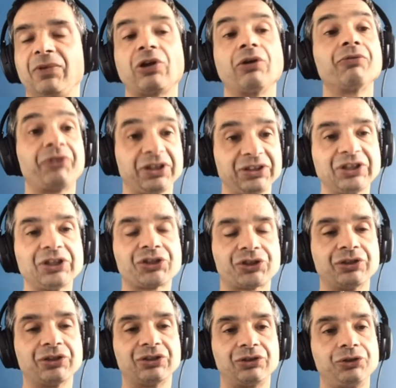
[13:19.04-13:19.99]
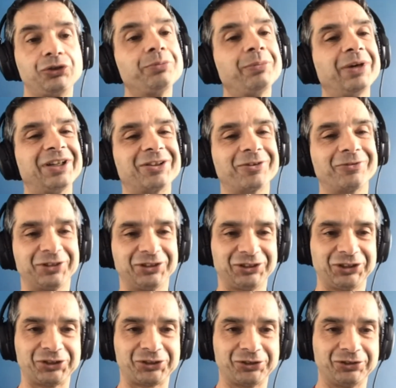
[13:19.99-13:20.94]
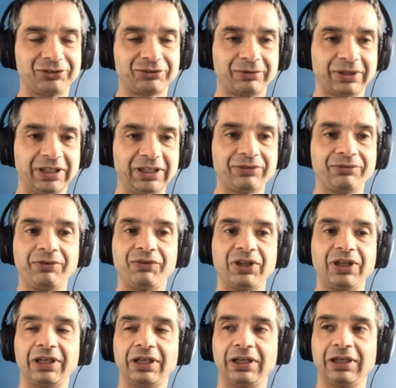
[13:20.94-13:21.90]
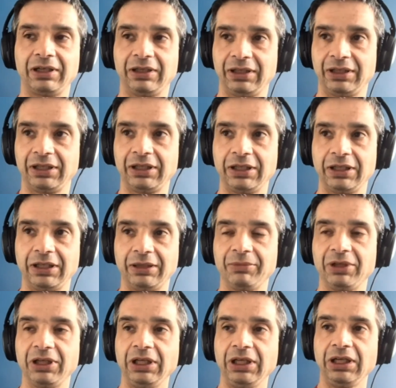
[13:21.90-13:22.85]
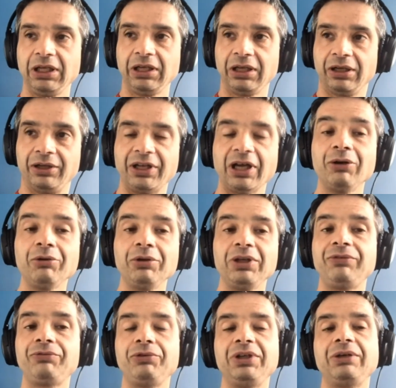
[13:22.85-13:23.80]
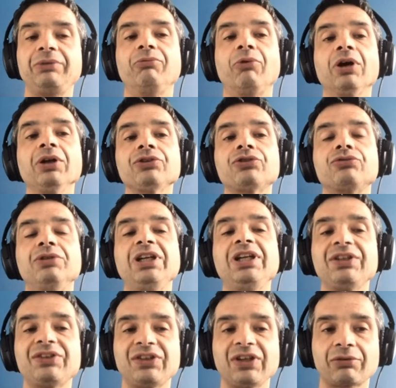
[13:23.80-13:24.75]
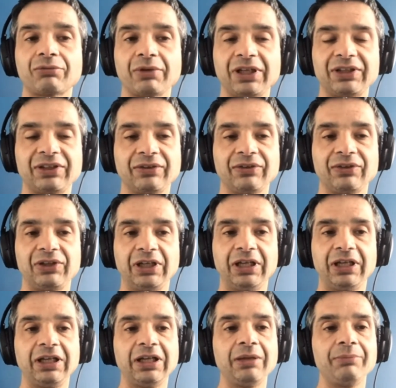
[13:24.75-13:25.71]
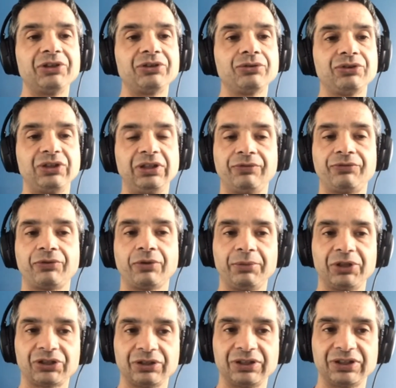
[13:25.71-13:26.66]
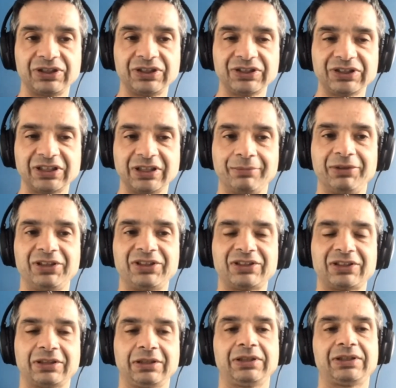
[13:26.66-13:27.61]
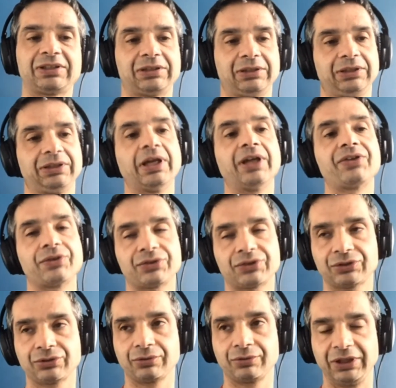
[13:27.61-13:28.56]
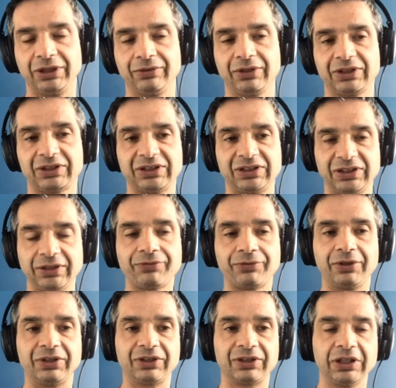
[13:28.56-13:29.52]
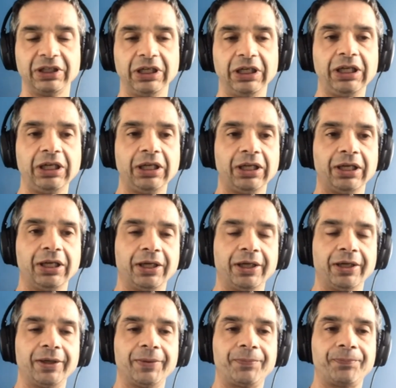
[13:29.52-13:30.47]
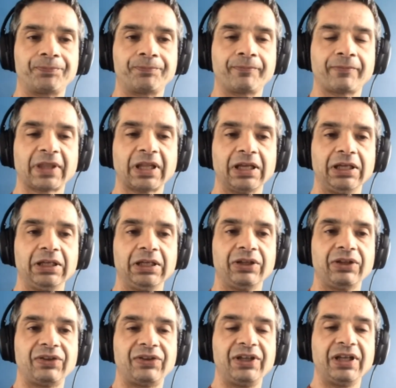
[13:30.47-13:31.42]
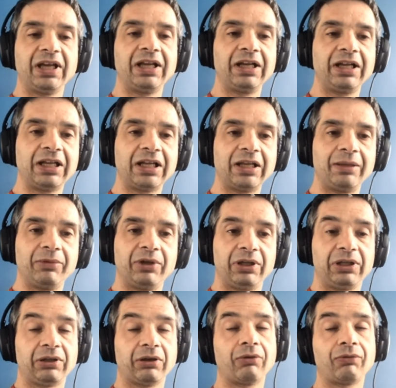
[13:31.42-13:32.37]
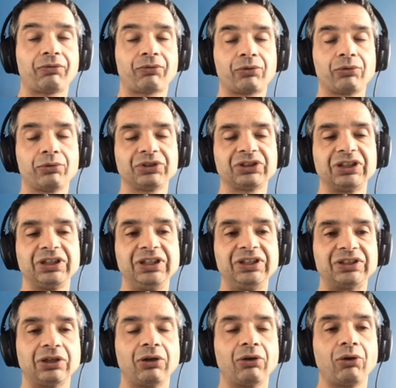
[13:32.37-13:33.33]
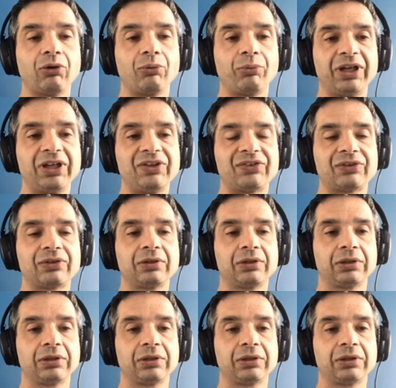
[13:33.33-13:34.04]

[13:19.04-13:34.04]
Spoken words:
conversations, human conversations, right, within an LLM. Now, if we want to integrate the LLM into the information system, it's another story. It's different. The LLM, of course, is always